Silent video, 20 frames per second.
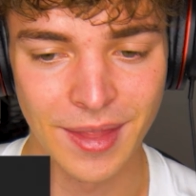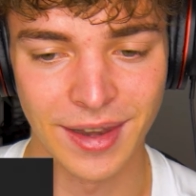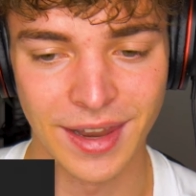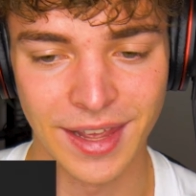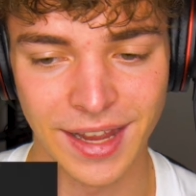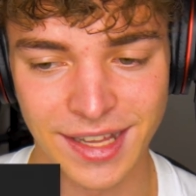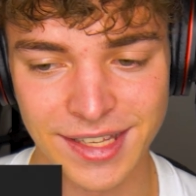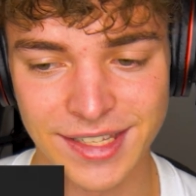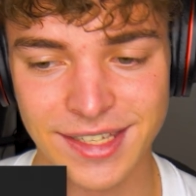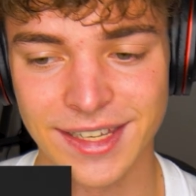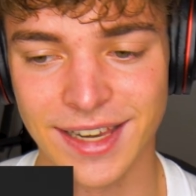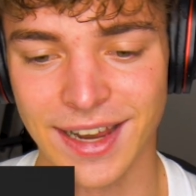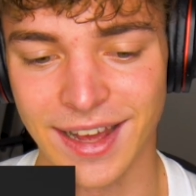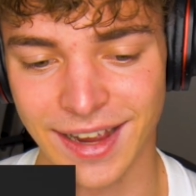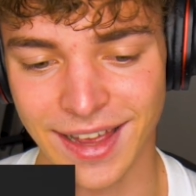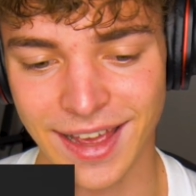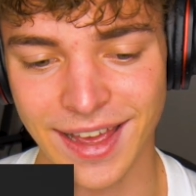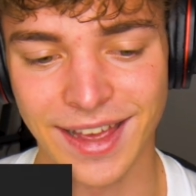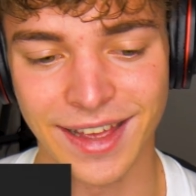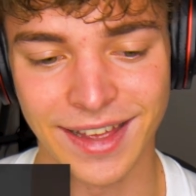They can see
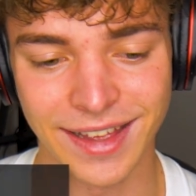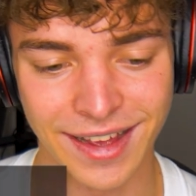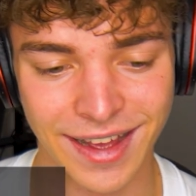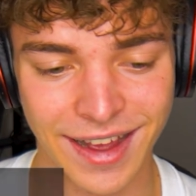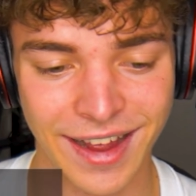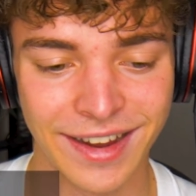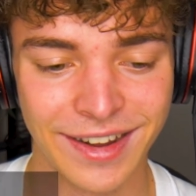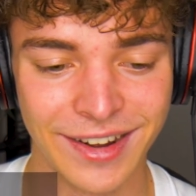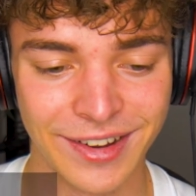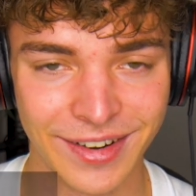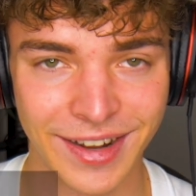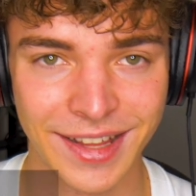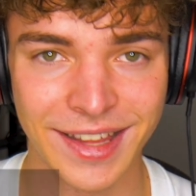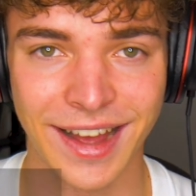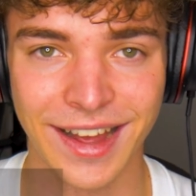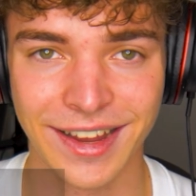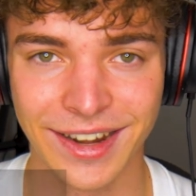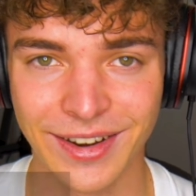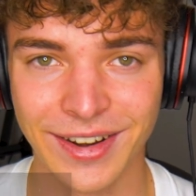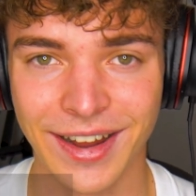like, hey, I know
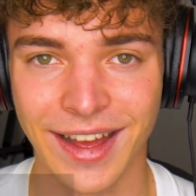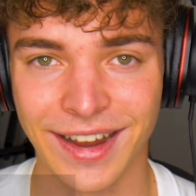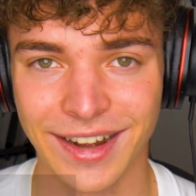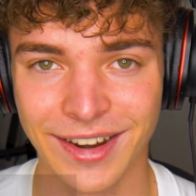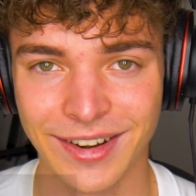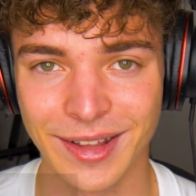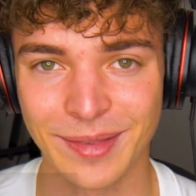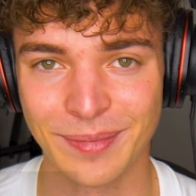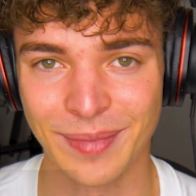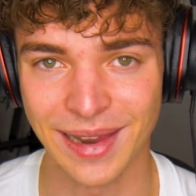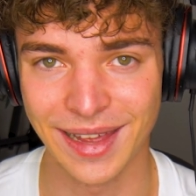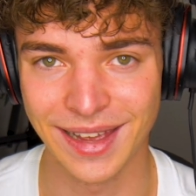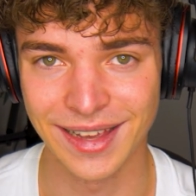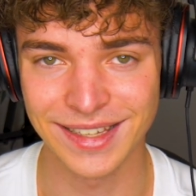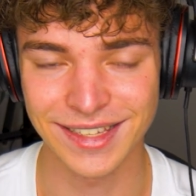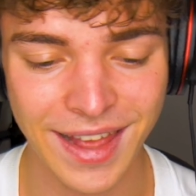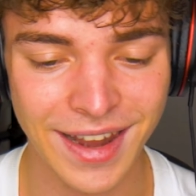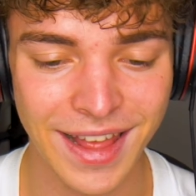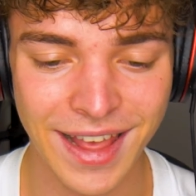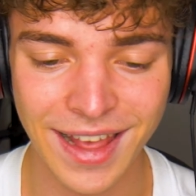that
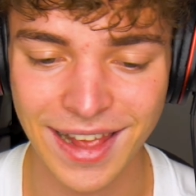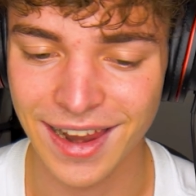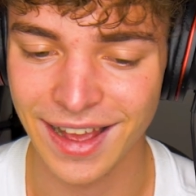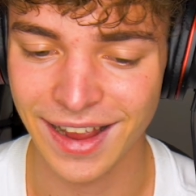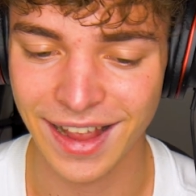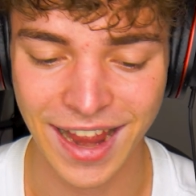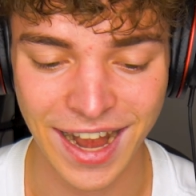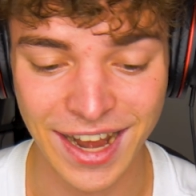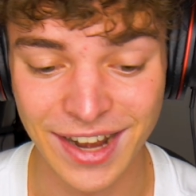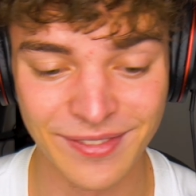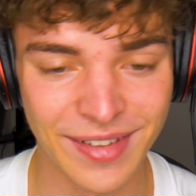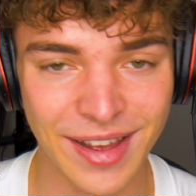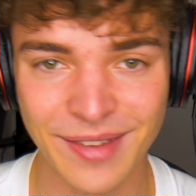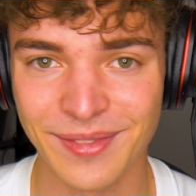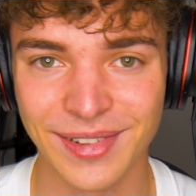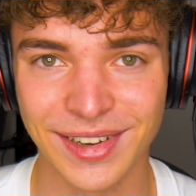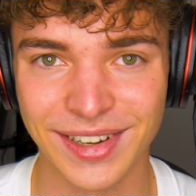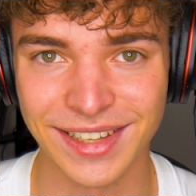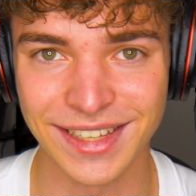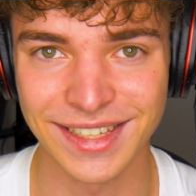place, and hey, like I
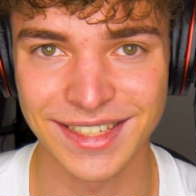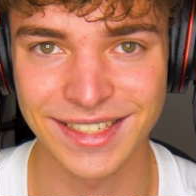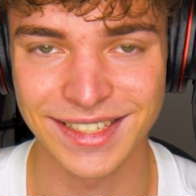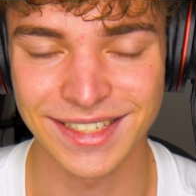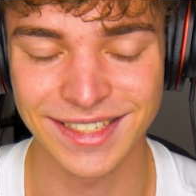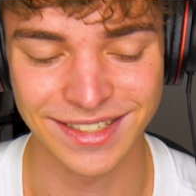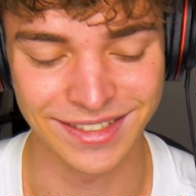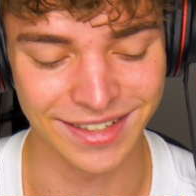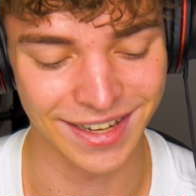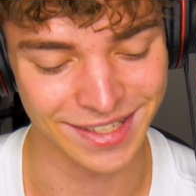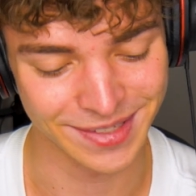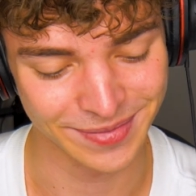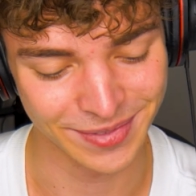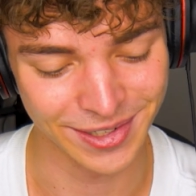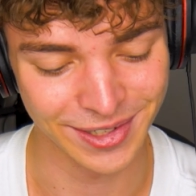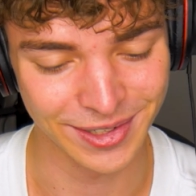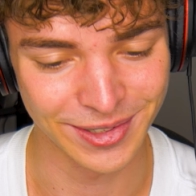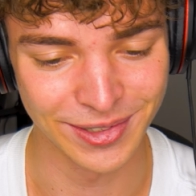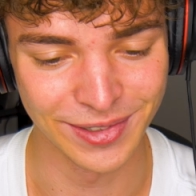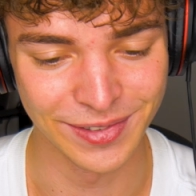remember this. So that's
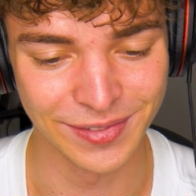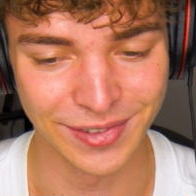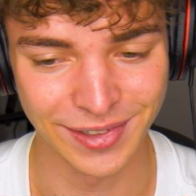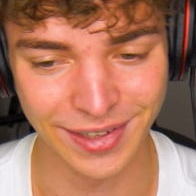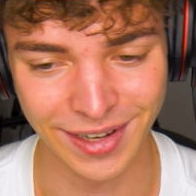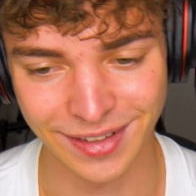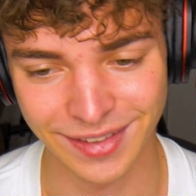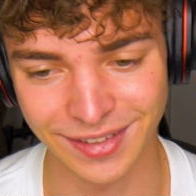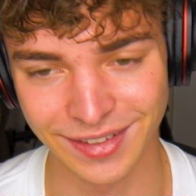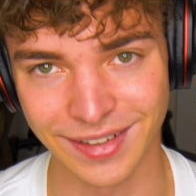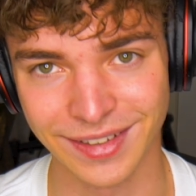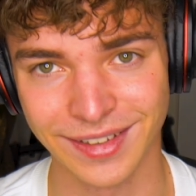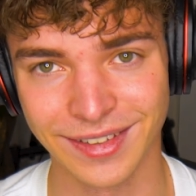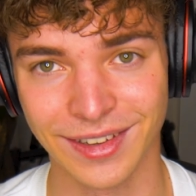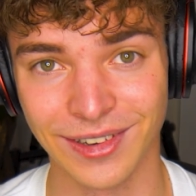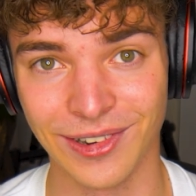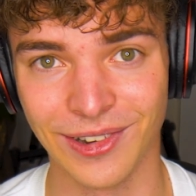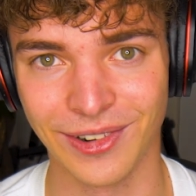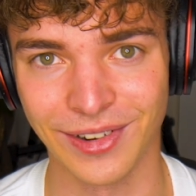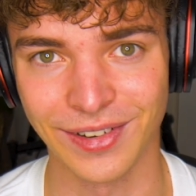pretty cool for like the
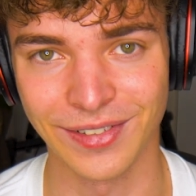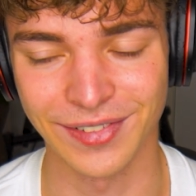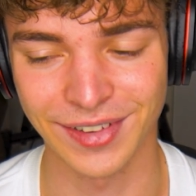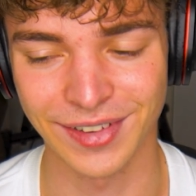longer